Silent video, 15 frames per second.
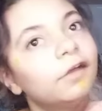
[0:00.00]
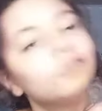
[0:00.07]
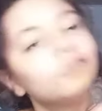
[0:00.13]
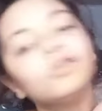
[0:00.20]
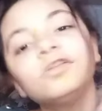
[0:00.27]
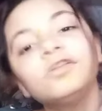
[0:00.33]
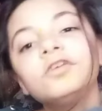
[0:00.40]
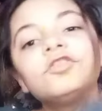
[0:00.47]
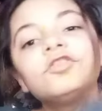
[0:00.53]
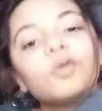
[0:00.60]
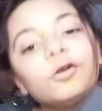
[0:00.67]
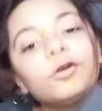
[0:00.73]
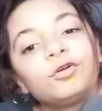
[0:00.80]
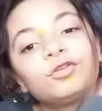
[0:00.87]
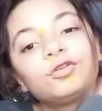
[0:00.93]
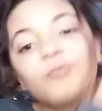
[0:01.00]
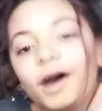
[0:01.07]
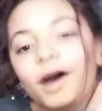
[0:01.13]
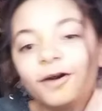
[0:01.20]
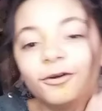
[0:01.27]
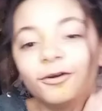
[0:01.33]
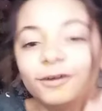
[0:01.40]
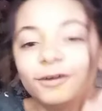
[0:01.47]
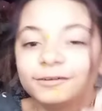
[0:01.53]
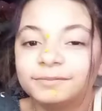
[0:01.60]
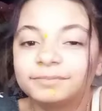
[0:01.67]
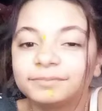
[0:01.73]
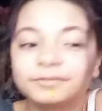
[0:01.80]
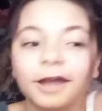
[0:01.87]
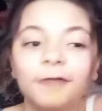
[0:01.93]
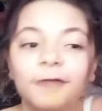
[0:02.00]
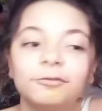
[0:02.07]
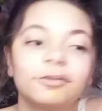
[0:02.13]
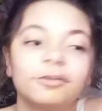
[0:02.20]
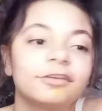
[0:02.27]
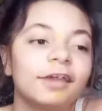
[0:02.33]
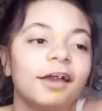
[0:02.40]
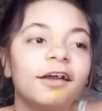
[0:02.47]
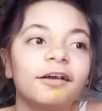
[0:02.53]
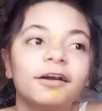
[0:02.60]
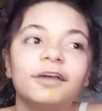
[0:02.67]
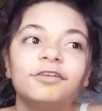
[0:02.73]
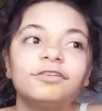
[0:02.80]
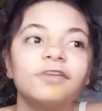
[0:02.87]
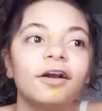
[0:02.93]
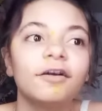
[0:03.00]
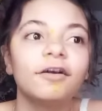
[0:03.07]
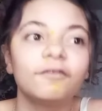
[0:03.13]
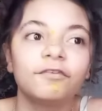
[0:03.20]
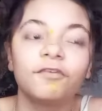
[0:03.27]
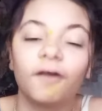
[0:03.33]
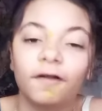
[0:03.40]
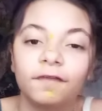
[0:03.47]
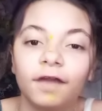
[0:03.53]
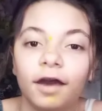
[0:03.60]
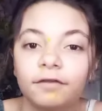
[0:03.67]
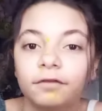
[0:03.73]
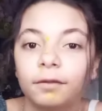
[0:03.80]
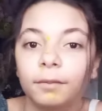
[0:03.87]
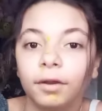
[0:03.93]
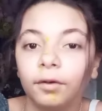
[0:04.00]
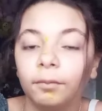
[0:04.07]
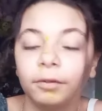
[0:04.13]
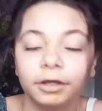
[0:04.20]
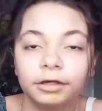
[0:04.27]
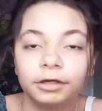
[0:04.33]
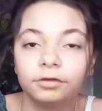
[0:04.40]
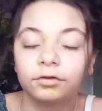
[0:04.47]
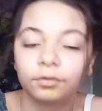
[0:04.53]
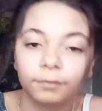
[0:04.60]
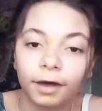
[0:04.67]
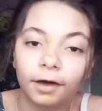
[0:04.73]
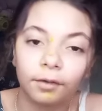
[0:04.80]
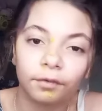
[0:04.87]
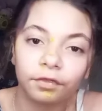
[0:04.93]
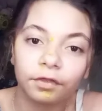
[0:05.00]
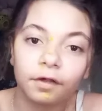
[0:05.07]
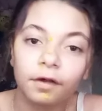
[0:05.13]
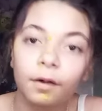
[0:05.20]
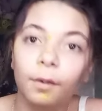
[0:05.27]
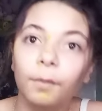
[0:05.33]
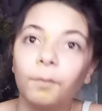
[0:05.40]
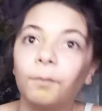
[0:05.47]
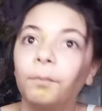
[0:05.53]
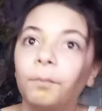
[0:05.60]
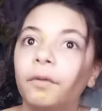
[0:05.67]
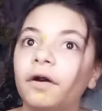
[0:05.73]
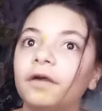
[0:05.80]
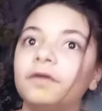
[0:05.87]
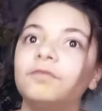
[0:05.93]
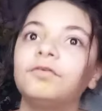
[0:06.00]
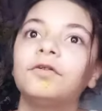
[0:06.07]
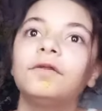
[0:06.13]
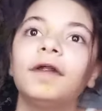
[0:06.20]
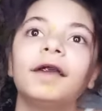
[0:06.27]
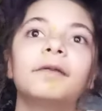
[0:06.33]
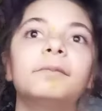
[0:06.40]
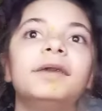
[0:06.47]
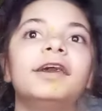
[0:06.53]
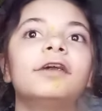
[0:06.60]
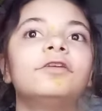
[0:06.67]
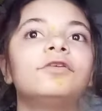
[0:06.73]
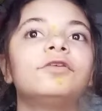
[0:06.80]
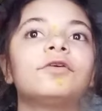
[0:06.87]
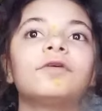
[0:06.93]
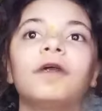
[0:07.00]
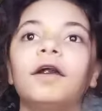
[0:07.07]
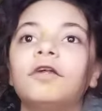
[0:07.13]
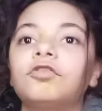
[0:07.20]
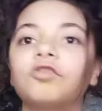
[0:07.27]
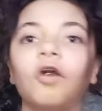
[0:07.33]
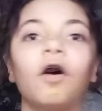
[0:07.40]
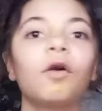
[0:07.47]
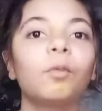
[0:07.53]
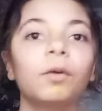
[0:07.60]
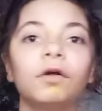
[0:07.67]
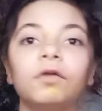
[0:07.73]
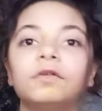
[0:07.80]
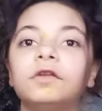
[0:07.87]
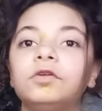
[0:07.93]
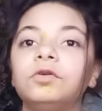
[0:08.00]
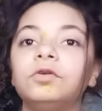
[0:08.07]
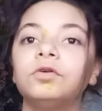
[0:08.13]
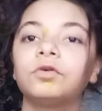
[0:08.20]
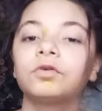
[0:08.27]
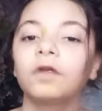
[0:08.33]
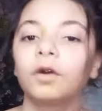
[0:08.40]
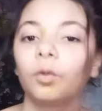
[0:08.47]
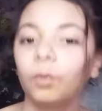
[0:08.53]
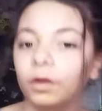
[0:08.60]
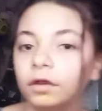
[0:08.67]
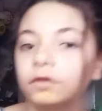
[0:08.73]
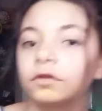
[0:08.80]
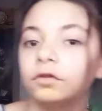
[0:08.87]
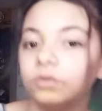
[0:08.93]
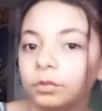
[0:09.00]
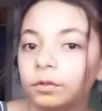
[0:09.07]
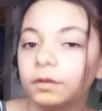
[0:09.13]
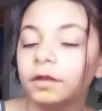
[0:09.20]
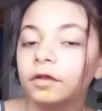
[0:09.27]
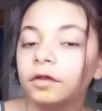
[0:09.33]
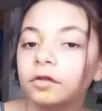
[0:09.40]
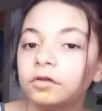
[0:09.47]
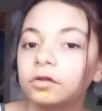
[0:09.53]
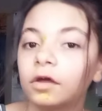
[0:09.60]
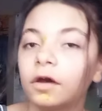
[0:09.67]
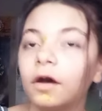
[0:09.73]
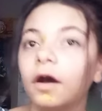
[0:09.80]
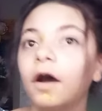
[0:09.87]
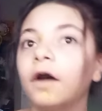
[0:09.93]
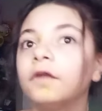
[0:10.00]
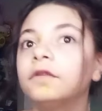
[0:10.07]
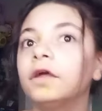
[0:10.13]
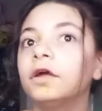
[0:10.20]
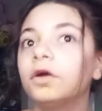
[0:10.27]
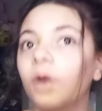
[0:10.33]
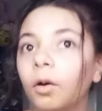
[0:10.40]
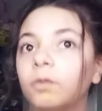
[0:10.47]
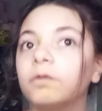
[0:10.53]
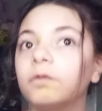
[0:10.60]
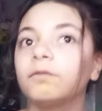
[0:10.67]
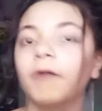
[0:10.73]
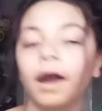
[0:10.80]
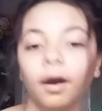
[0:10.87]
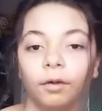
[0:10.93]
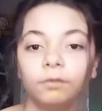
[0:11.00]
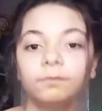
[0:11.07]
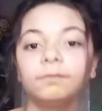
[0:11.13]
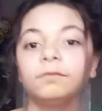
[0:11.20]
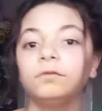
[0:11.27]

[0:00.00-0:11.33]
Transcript: just enjoy your smile. I'm just saying, it's not fun having a metal plate in your mouth. But if you're like me and you're, like, strong-willed and you're, like, willing to do this, then go the route.